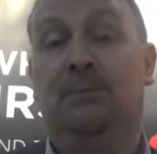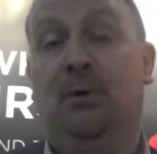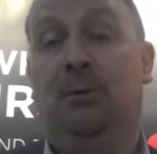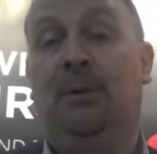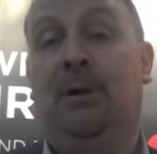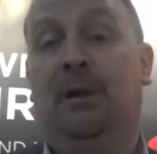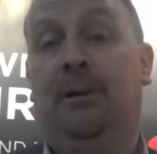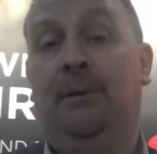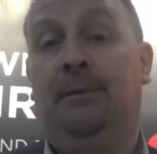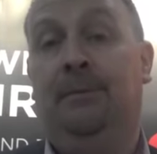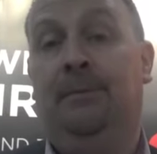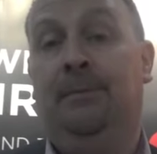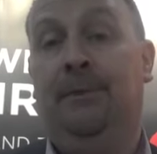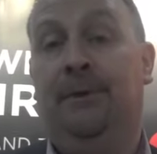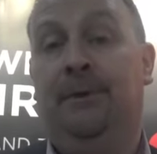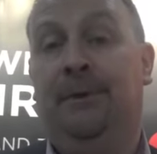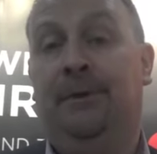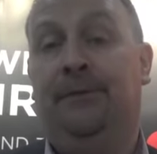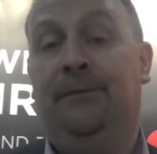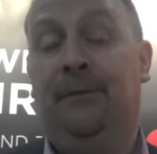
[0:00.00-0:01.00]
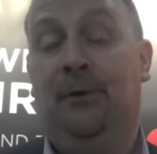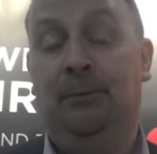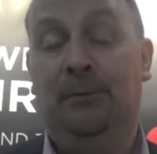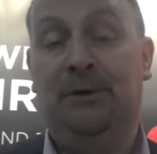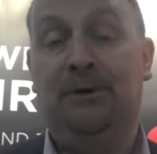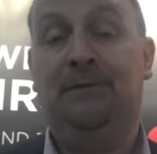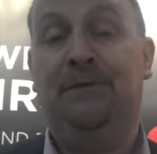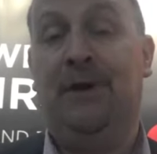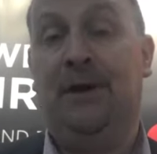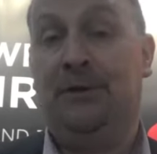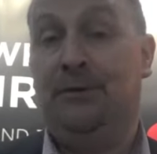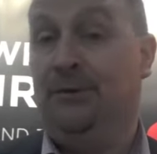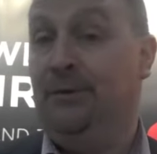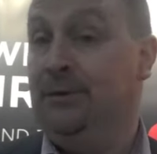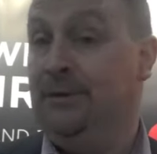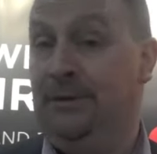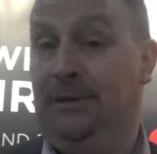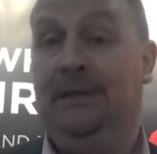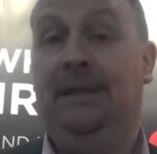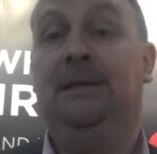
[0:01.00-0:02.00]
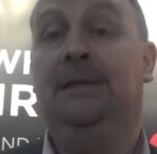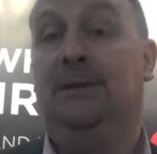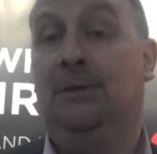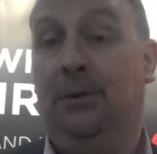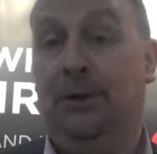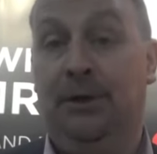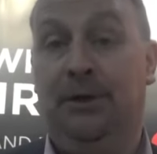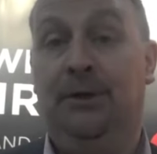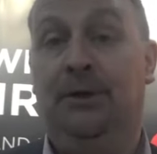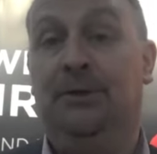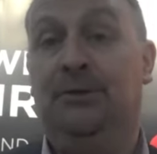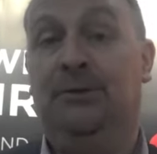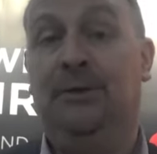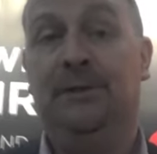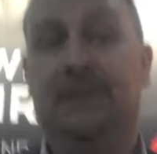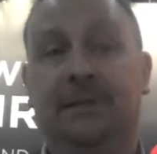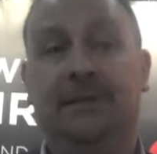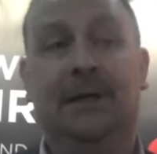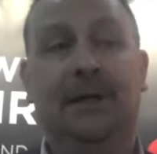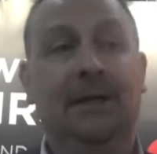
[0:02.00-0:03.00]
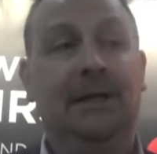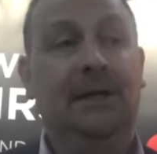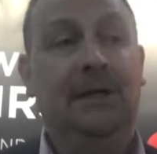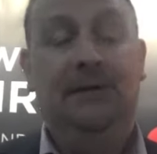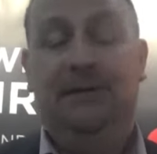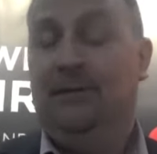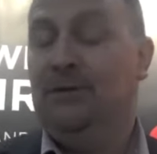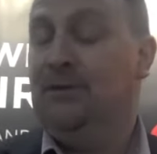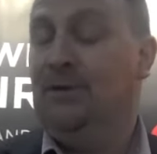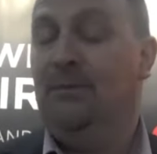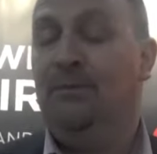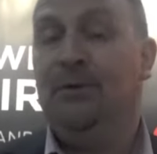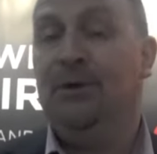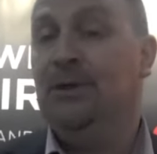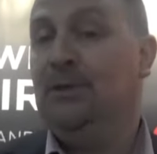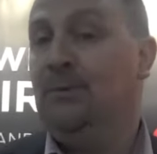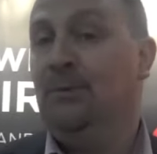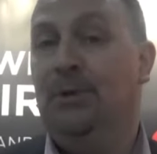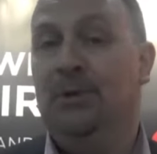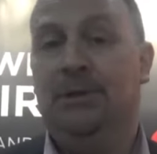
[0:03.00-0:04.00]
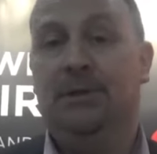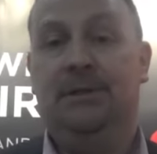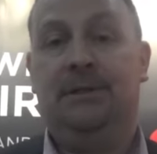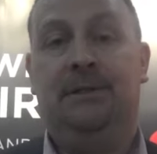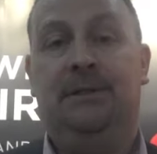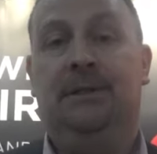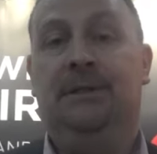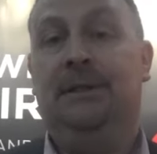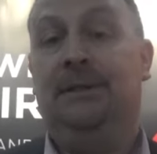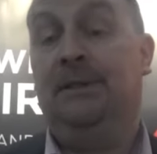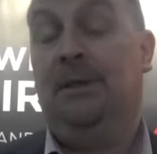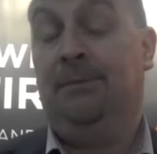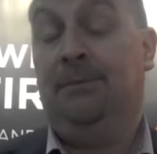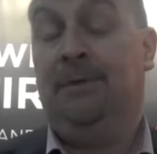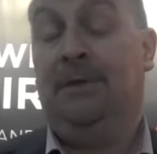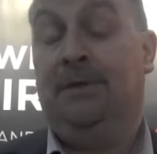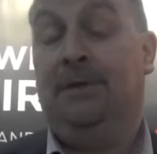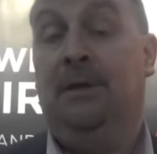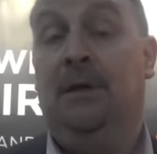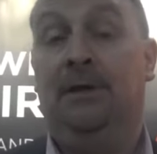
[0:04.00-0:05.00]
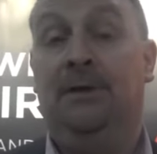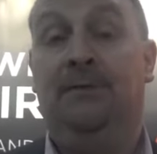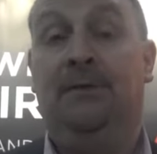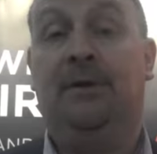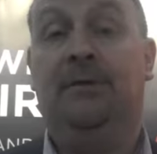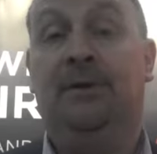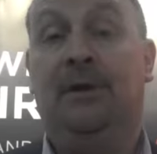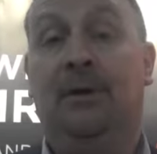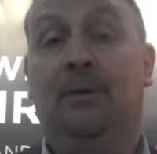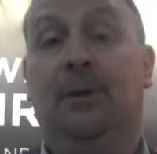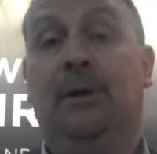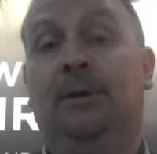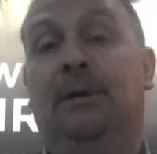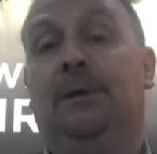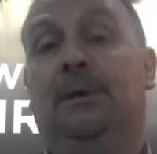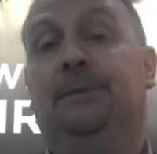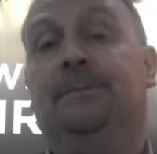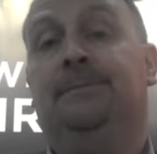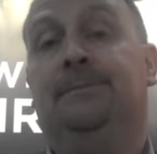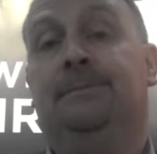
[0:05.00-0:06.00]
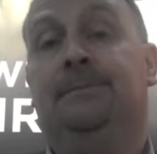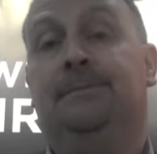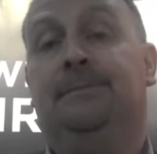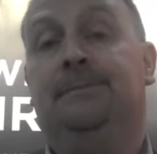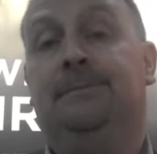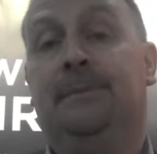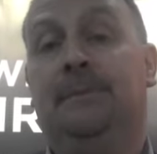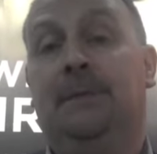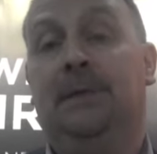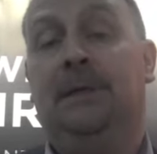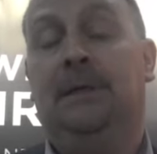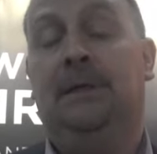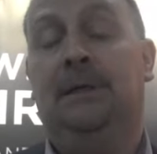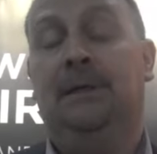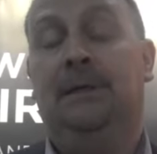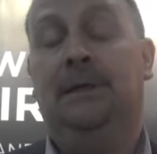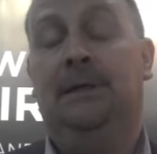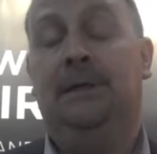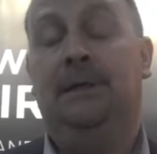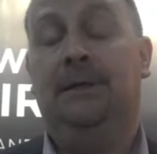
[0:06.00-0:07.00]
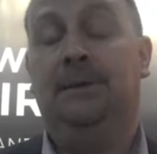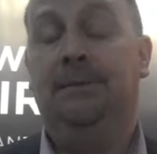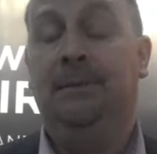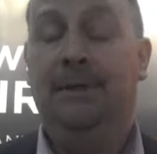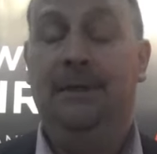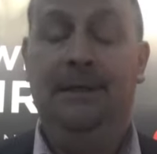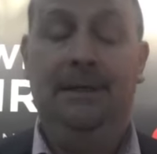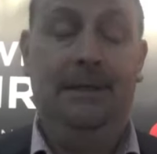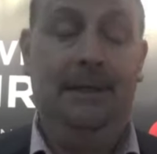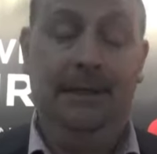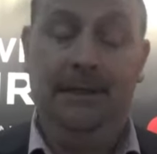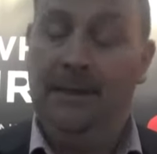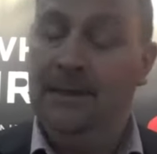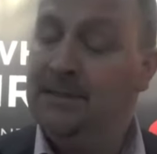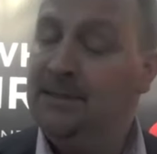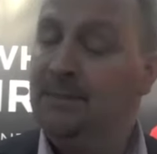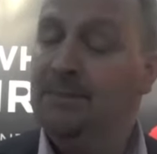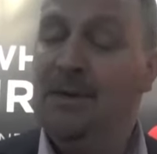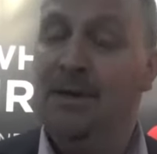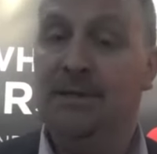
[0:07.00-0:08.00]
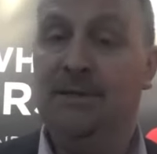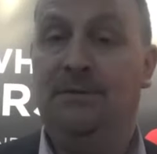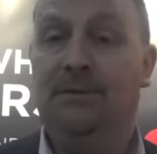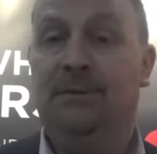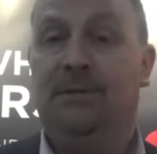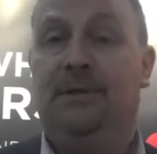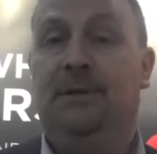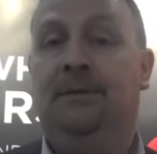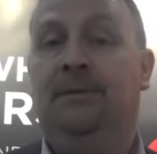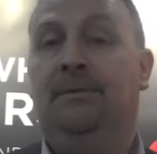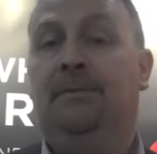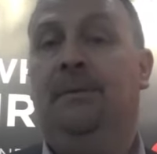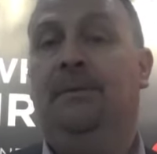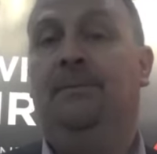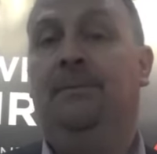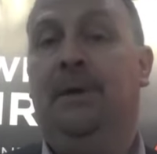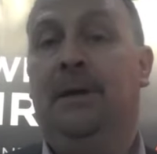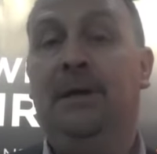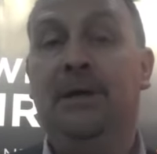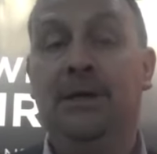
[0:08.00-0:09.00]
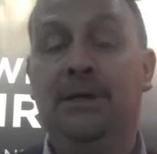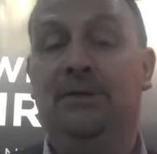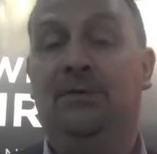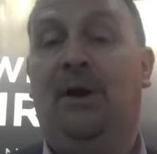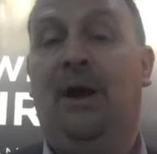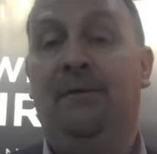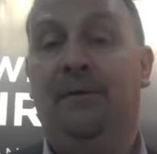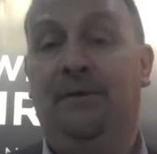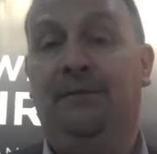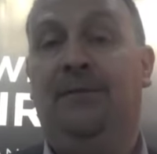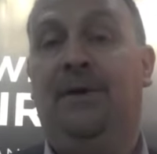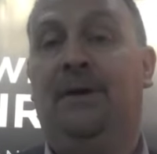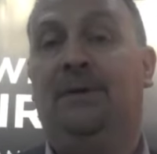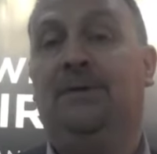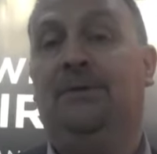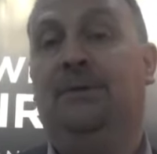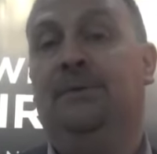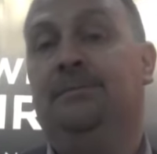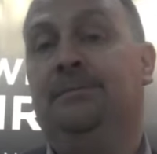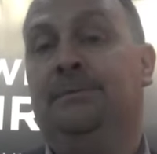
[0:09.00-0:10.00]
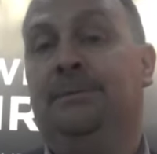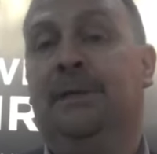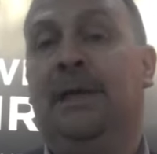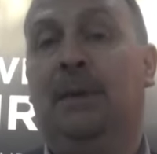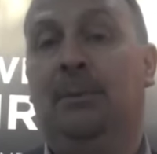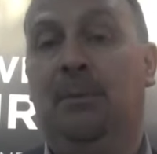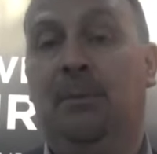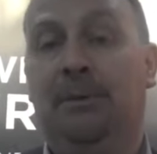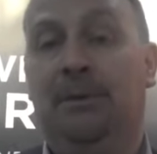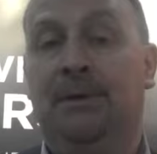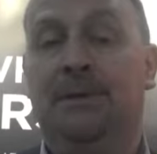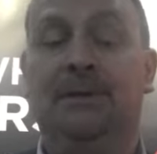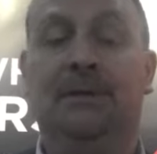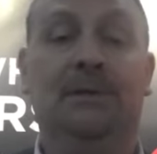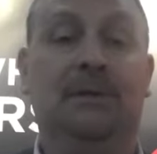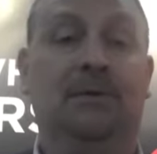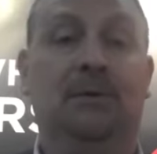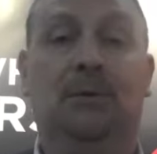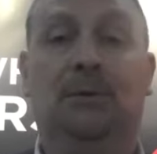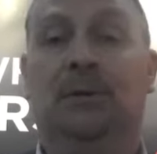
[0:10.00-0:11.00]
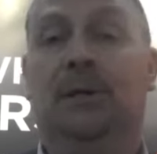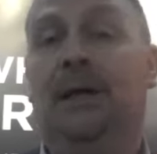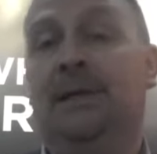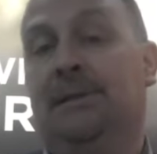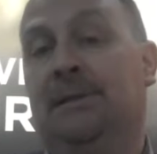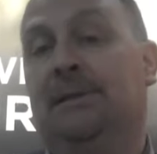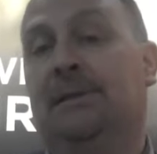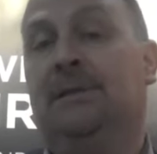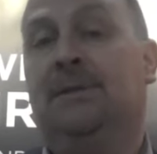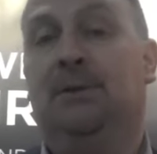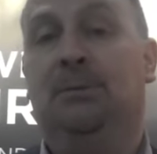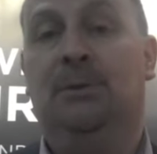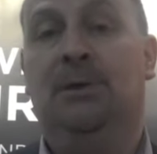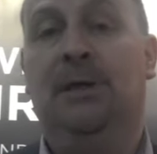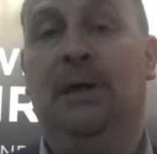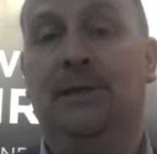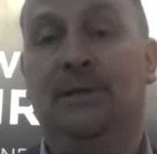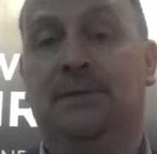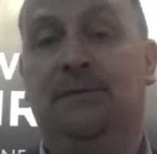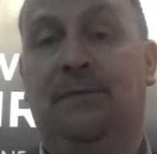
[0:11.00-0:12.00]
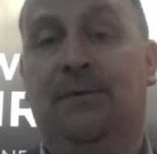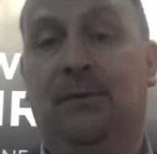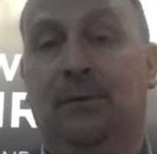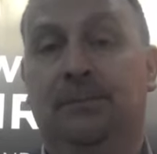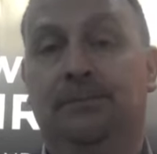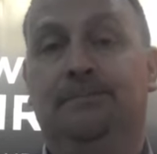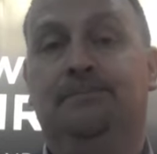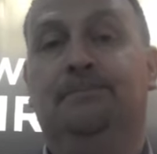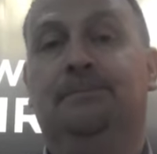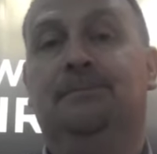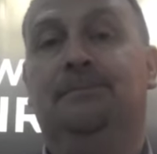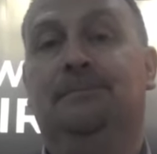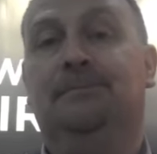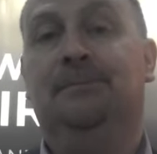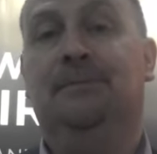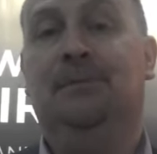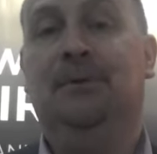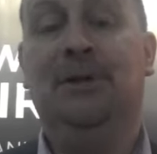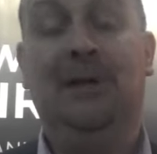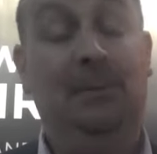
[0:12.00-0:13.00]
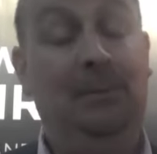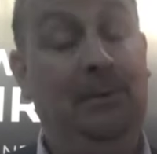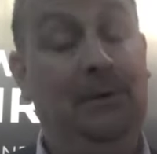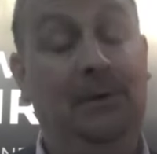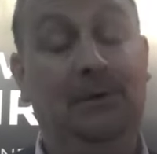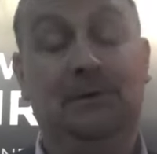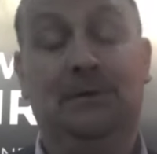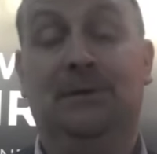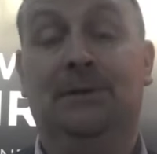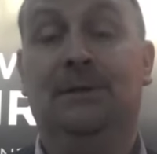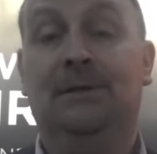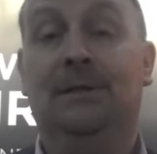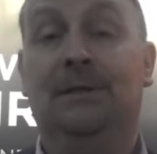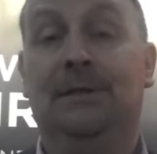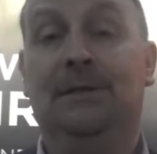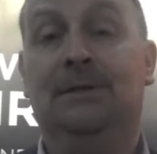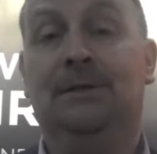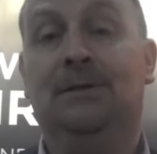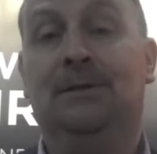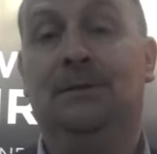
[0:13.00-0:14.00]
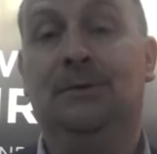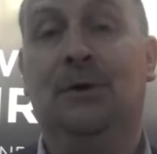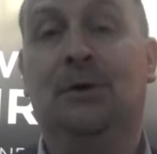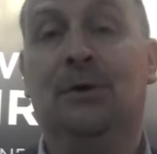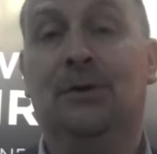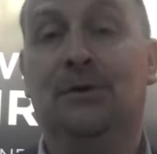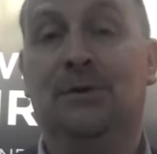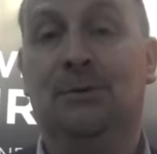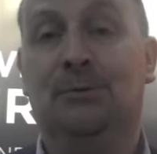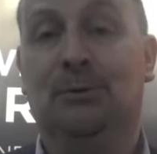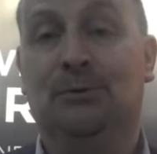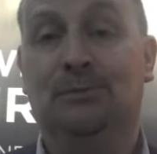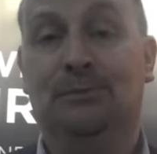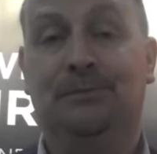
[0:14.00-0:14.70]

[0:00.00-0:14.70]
mobile phone manufacturers in the Nordic countries. For some reason, we just adopted the technology very, very quickly. And SMS was a key driving factor. The capabilities of utilizing this communication form really appealed to the young consumer.